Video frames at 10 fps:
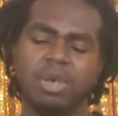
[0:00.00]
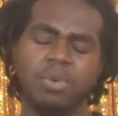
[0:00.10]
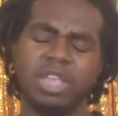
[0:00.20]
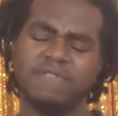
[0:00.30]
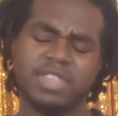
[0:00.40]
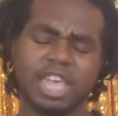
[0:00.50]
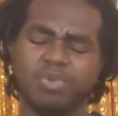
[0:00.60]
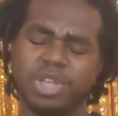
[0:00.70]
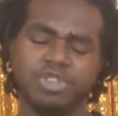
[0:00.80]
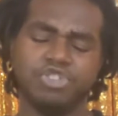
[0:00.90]
want to even say
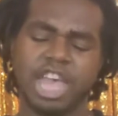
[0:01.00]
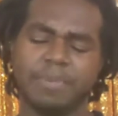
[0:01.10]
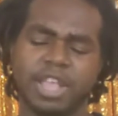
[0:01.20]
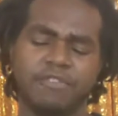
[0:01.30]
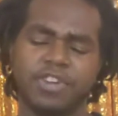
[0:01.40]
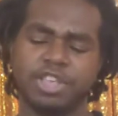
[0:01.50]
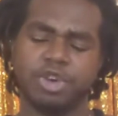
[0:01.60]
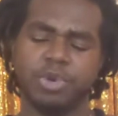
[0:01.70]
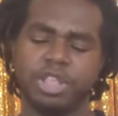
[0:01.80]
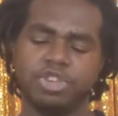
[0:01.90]
quitting their jobs. I don't feel like they're
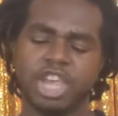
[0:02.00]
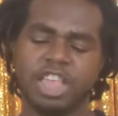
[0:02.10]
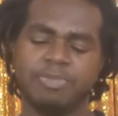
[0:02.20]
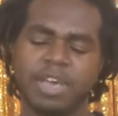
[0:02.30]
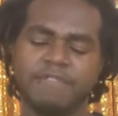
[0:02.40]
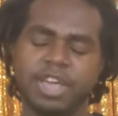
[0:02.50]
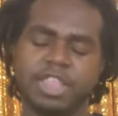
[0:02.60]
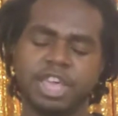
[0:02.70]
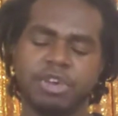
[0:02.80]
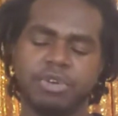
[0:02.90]
quitting their jobs, but I feel
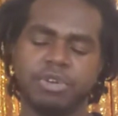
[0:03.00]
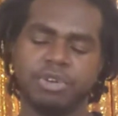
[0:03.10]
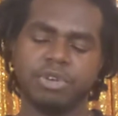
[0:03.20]
like they are